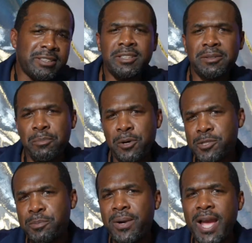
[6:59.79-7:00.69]

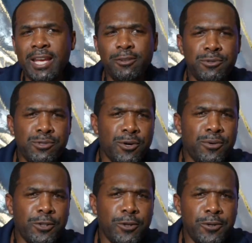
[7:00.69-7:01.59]
multiple angles
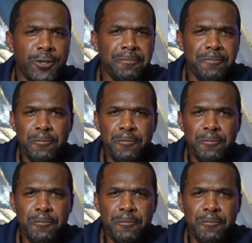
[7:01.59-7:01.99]
going on.